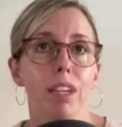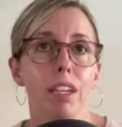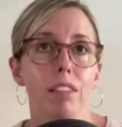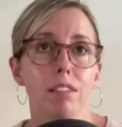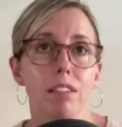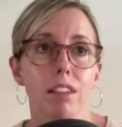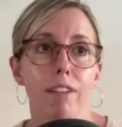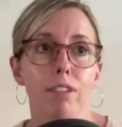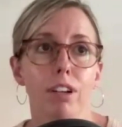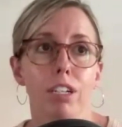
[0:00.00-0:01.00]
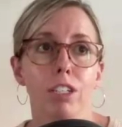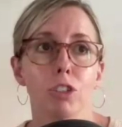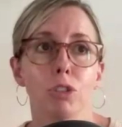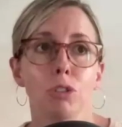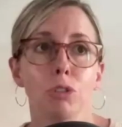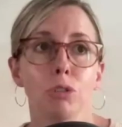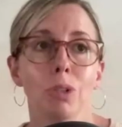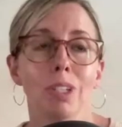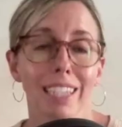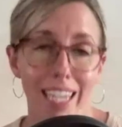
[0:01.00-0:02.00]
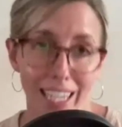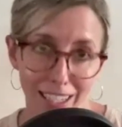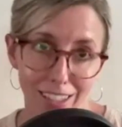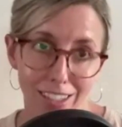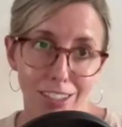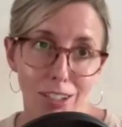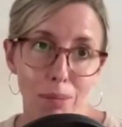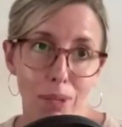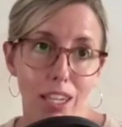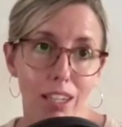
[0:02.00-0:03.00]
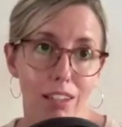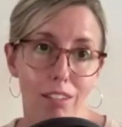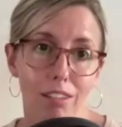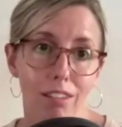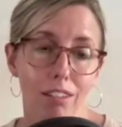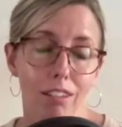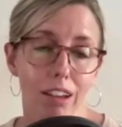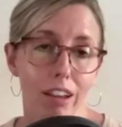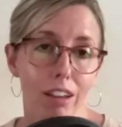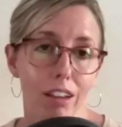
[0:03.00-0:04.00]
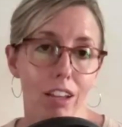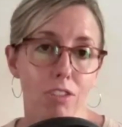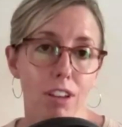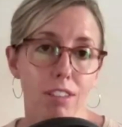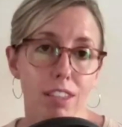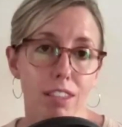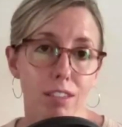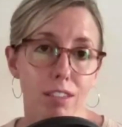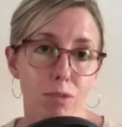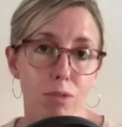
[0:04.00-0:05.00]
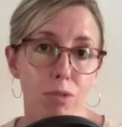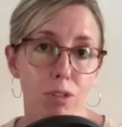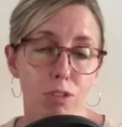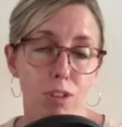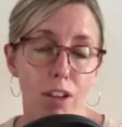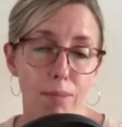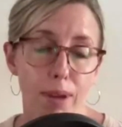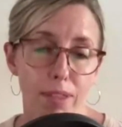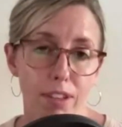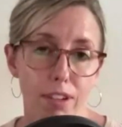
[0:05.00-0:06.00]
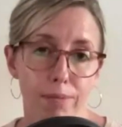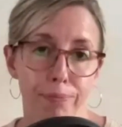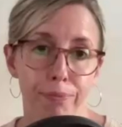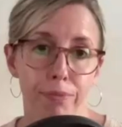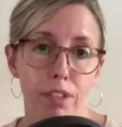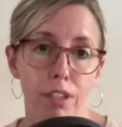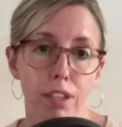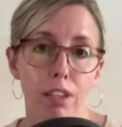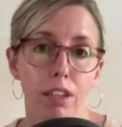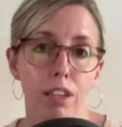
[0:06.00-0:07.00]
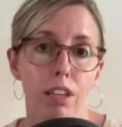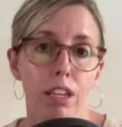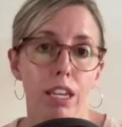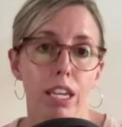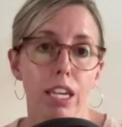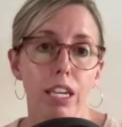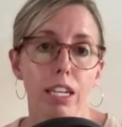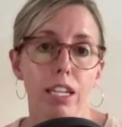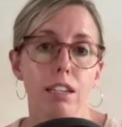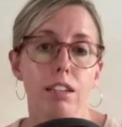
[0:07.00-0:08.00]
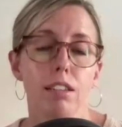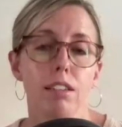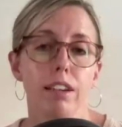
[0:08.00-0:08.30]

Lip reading: it's never too late to begin addressing this through the Schroth method. And,